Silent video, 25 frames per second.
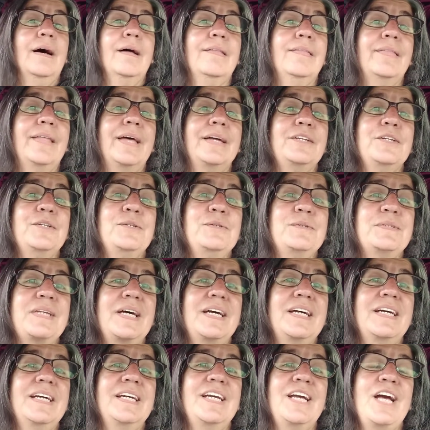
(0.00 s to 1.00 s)
They do
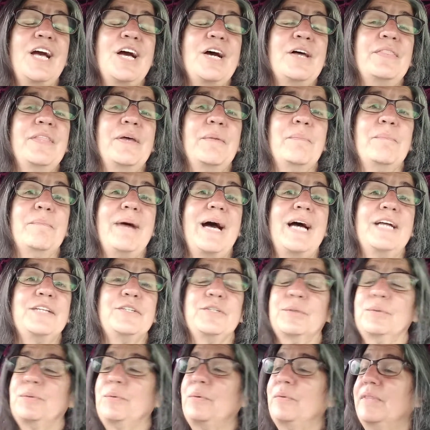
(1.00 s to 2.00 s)
say the
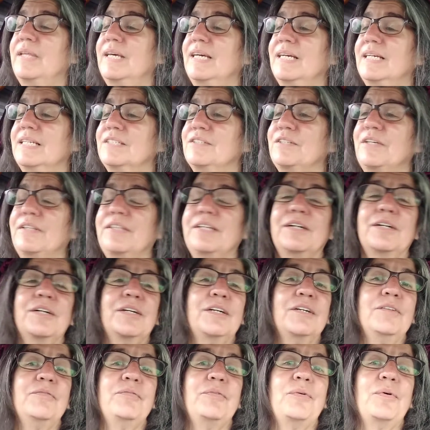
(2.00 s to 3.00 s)
magical things that they're
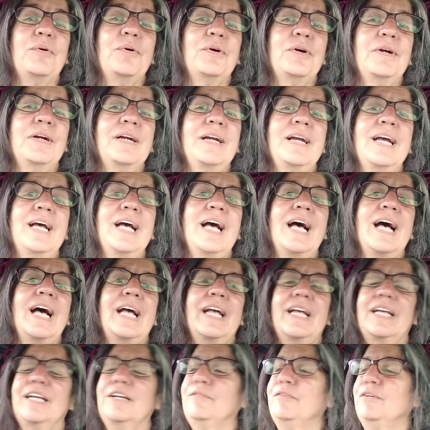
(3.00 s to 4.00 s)
good for.
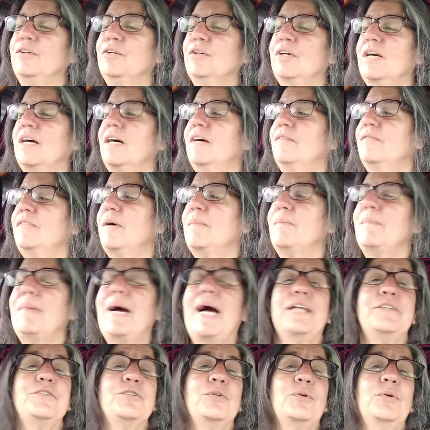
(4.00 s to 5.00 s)
If you're of the
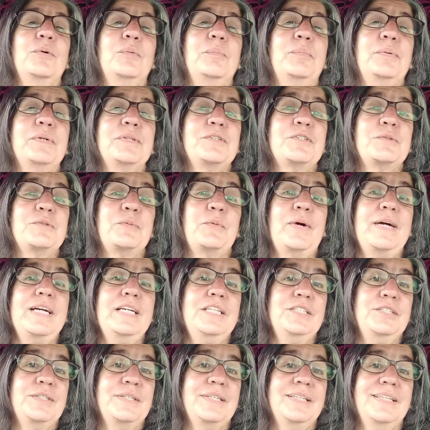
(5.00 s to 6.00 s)
magical
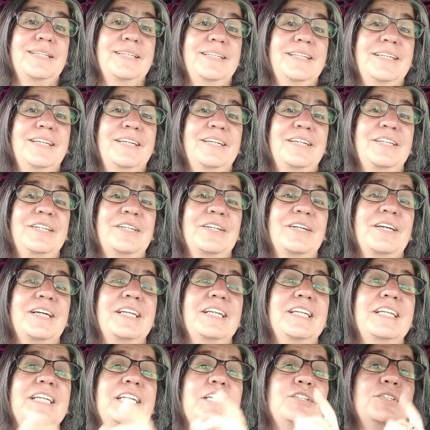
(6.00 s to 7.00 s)
persuasion, you're going
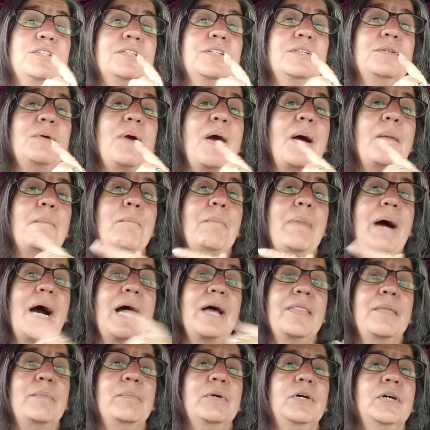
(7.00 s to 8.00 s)
to need to
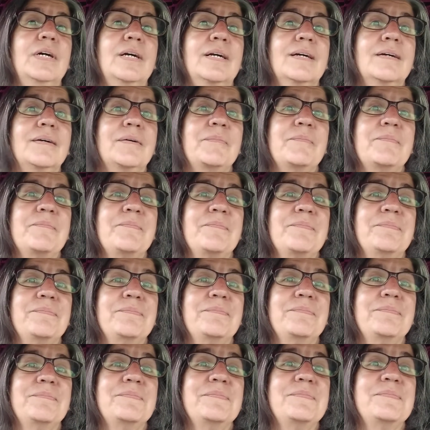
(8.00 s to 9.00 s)
buy the book
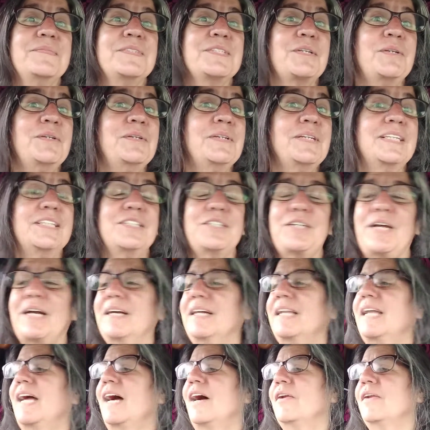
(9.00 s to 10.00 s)
so you can check
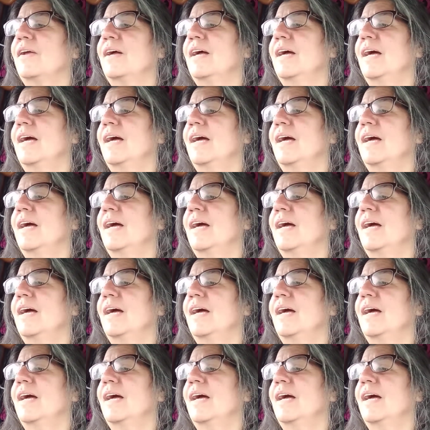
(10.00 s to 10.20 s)
it out.